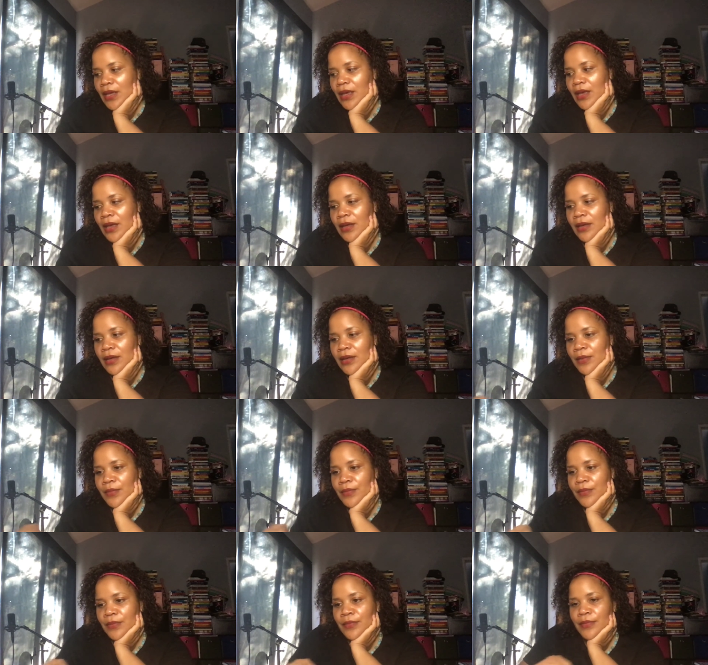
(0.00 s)

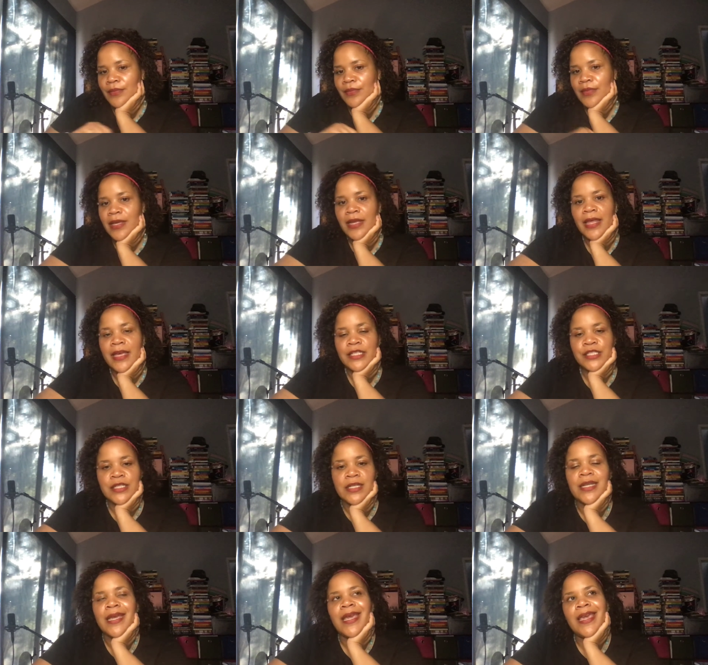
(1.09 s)
um, the
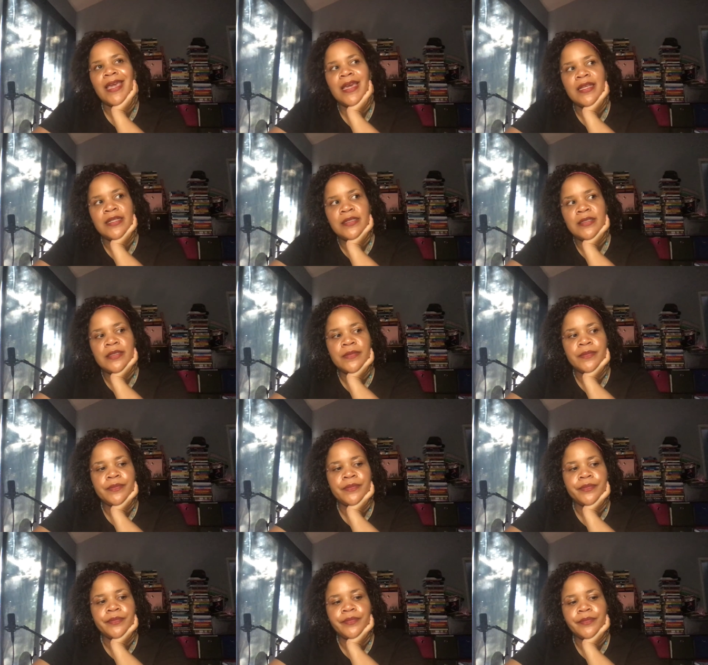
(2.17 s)
election and
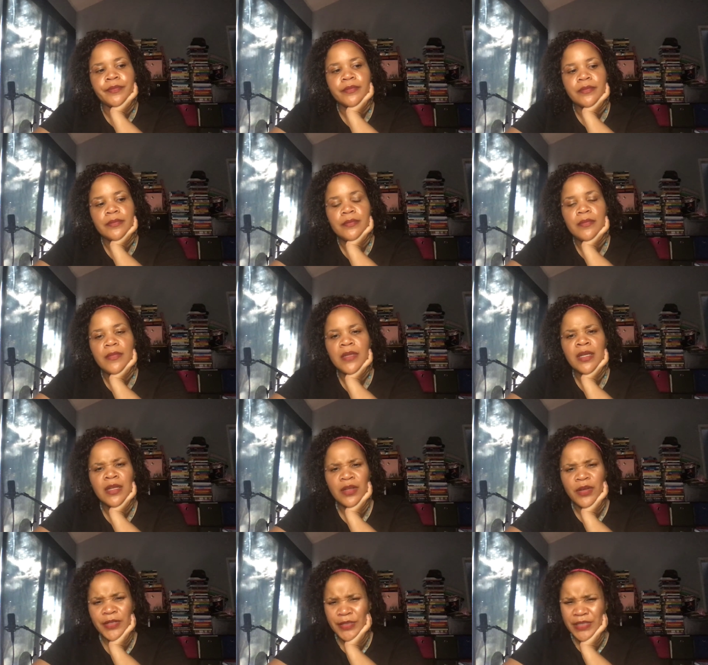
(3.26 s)

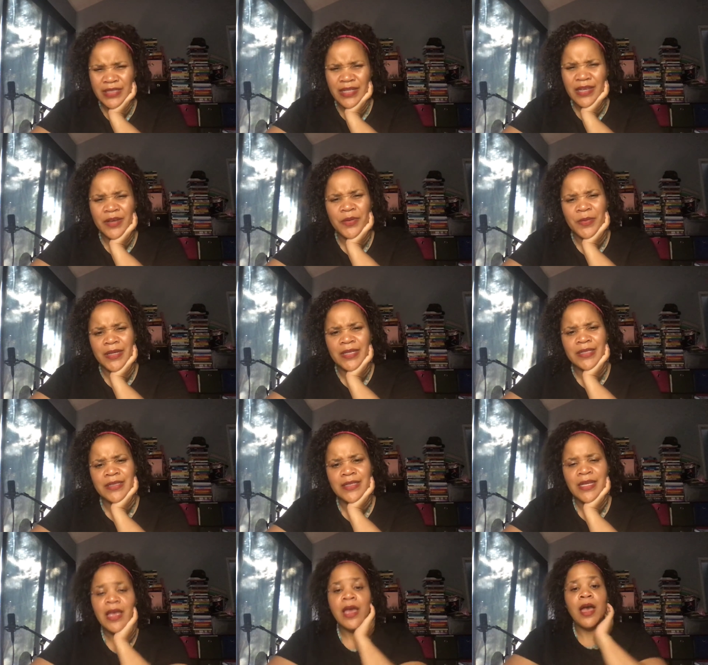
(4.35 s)
largest takeaways.
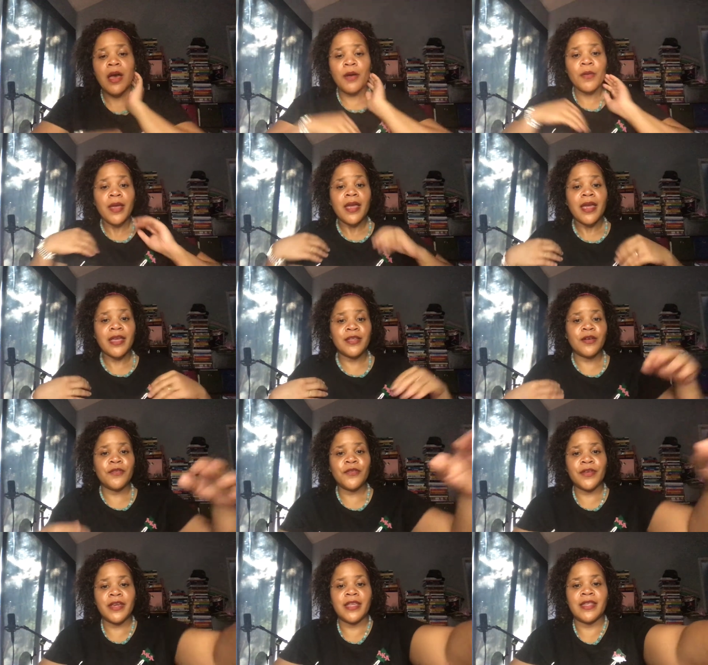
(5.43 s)
Oh, and don't
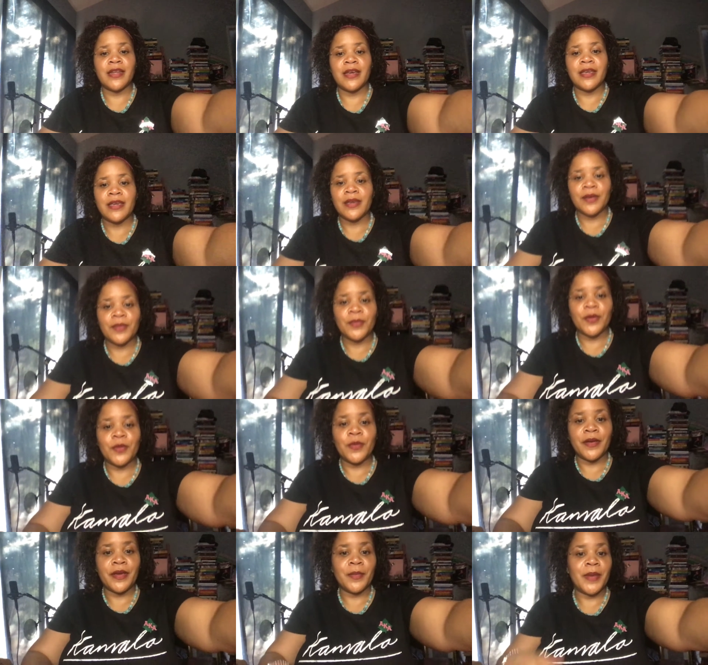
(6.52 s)
forget that I am
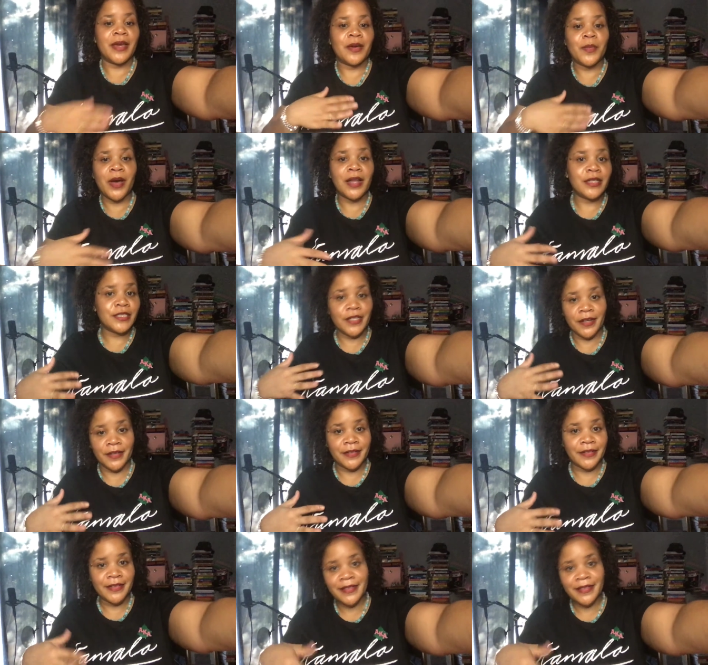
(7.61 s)
wearing my Kamala shirt.